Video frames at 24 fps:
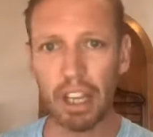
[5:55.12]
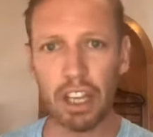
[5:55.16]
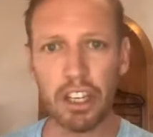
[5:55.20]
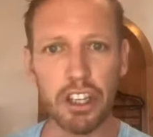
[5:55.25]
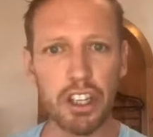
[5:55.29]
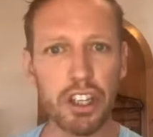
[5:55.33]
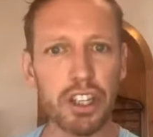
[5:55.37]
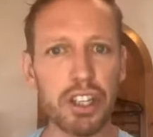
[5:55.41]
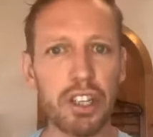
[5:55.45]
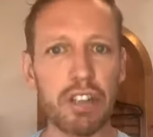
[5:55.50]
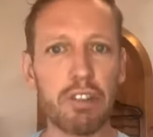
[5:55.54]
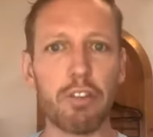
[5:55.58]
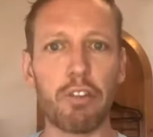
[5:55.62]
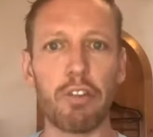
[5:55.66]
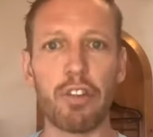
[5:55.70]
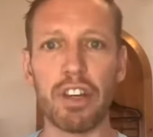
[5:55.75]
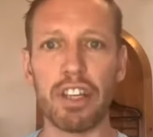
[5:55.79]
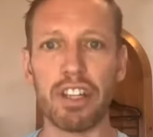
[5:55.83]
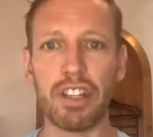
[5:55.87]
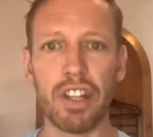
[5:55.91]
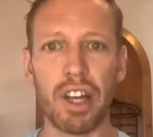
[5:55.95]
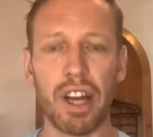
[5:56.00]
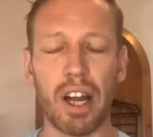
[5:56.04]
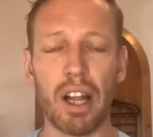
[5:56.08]
just in
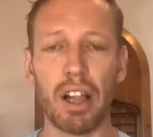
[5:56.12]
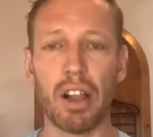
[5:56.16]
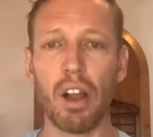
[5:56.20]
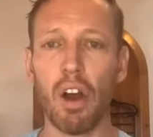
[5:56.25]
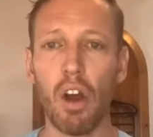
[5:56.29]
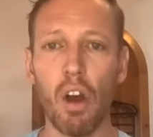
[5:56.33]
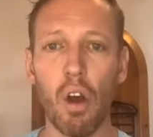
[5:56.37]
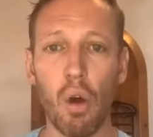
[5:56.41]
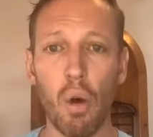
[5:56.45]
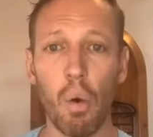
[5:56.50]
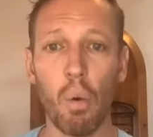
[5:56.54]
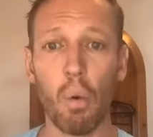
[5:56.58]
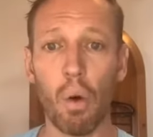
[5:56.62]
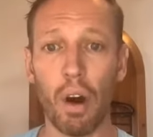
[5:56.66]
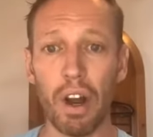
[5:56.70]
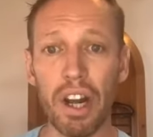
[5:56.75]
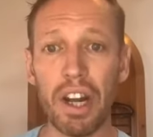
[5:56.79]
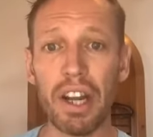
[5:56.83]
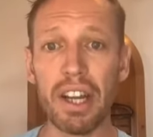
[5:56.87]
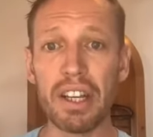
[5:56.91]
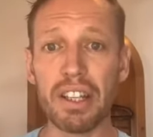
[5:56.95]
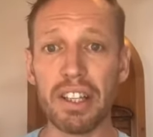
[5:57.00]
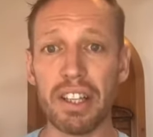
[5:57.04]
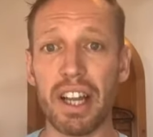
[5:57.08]
freestyle, what
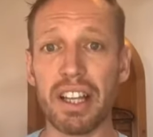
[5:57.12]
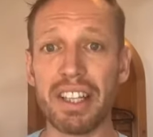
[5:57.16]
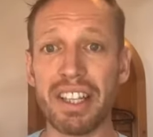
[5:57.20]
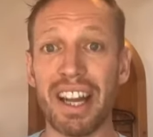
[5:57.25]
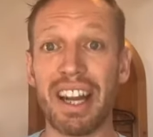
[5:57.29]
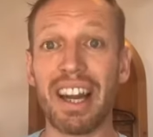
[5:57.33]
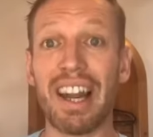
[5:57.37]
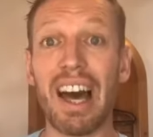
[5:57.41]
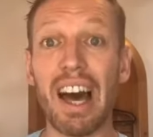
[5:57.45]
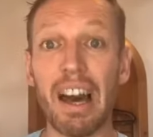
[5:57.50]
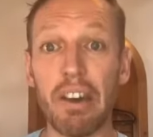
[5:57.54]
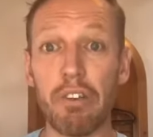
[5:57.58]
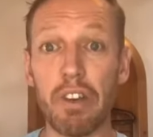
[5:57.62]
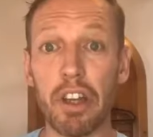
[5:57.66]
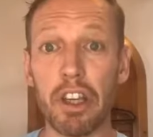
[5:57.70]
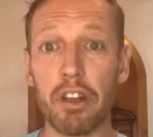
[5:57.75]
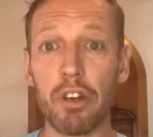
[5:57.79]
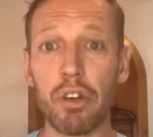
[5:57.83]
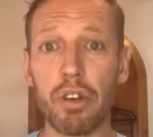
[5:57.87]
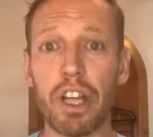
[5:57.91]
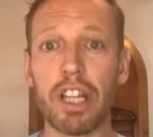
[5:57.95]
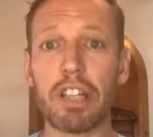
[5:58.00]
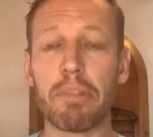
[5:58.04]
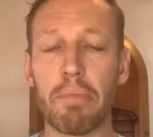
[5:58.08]
it is that's alive in
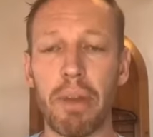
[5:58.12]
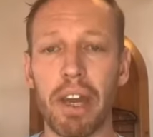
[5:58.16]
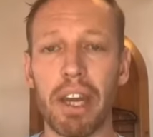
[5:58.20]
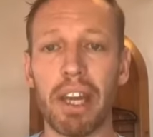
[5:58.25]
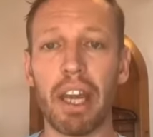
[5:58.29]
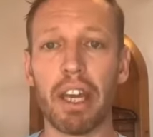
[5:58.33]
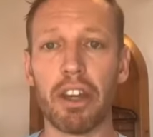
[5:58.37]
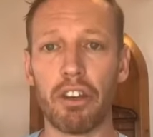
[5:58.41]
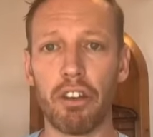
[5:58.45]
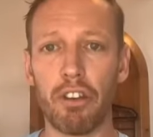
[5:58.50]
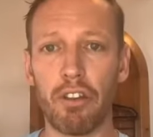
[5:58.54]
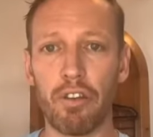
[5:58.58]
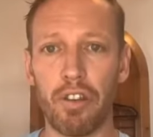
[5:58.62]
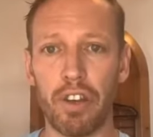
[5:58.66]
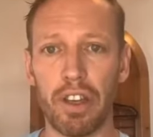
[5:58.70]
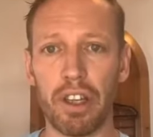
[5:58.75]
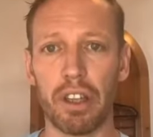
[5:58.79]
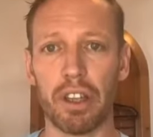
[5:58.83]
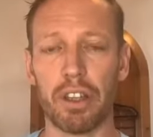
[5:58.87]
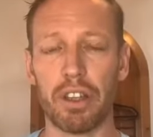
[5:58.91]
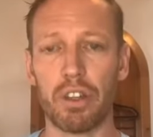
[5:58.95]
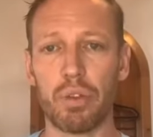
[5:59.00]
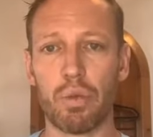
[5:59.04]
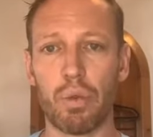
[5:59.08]
you that's making you
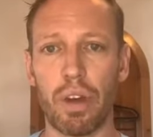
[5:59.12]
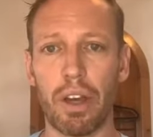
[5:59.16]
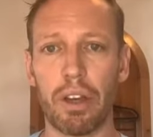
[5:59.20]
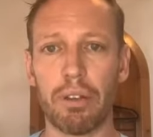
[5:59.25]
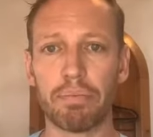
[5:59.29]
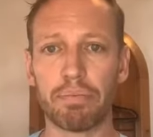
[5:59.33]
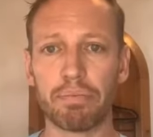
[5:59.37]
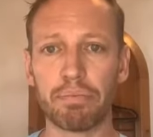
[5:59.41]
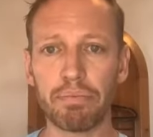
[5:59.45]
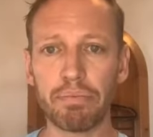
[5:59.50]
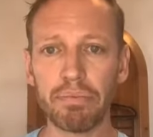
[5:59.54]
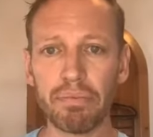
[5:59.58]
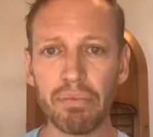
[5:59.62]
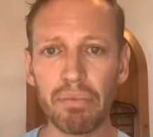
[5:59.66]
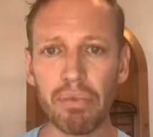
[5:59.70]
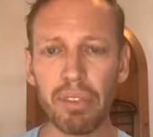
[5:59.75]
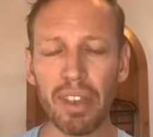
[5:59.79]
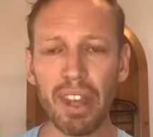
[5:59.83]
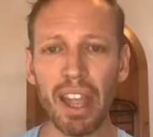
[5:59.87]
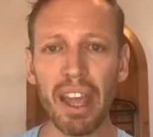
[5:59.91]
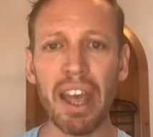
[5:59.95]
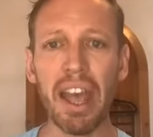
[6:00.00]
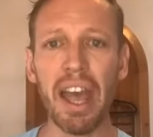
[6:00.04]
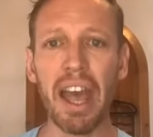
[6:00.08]
feel this way.
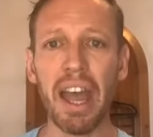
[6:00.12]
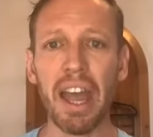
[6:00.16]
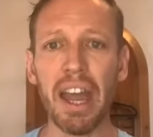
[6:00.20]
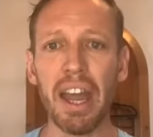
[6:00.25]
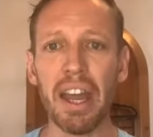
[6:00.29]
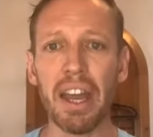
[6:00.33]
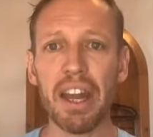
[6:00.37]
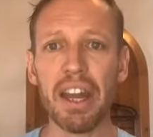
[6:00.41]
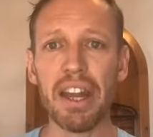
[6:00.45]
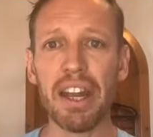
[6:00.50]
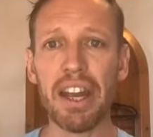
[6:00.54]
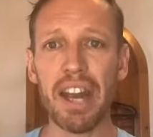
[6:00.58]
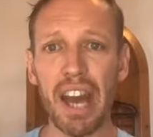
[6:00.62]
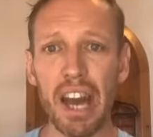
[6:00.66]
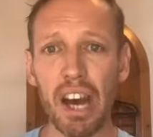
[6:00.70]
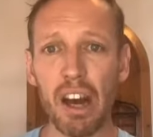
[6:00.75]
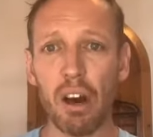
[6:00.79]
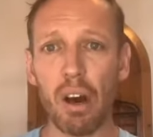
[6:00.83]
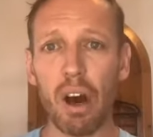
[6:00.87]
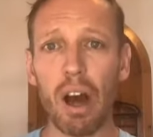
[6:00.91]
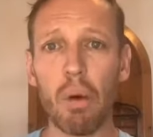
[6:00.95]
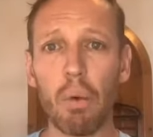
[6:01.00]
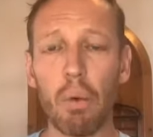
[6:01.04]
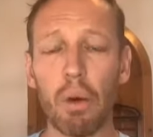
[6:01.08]

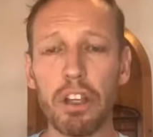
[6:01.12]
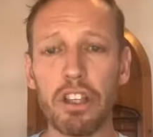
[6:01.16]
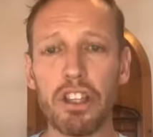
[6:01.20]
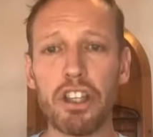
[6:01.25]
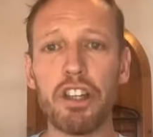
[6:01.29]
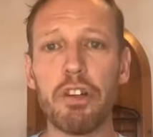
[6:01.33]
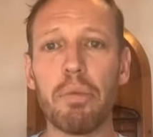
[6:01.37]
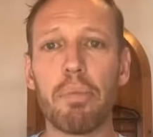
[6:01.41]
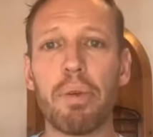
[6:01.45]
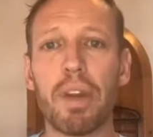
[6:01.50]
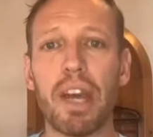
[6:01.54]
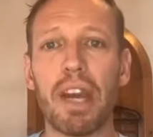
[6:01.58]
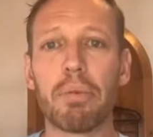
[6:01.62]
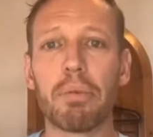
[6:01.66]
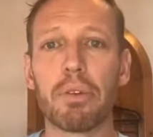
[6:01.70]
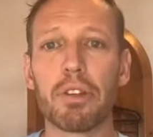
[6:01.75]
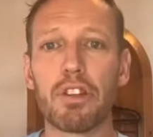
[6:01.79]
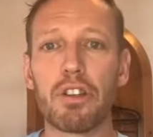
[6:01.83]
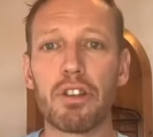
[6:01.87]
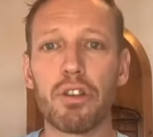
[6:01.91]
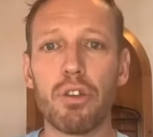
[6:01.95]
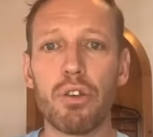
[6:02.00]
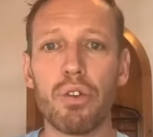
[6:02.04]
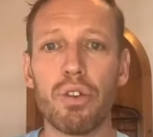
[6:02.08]
Now I want you to be able
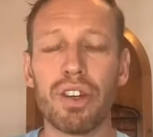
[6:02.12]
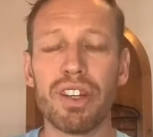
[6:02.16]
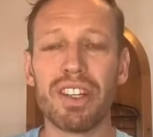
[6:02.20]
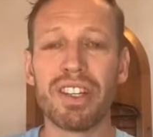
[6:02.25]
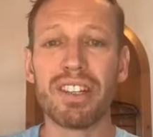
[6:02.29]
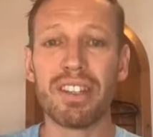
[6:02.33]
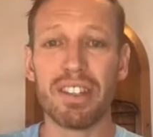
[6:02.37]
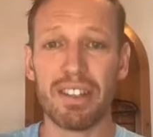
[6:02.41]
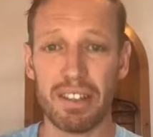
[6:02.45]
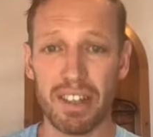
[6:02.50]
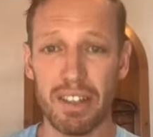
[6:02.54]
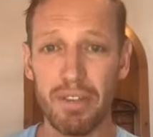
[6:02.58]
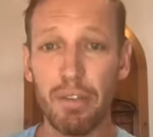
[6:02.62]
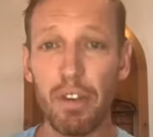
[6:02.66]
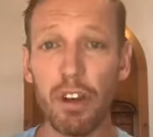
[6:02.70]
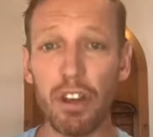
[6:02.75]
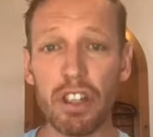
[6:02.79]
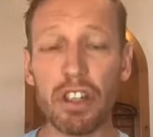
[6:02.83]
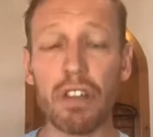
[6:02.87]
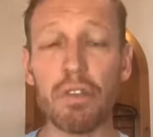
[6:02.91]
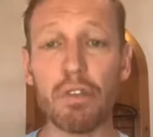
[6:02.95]
to, first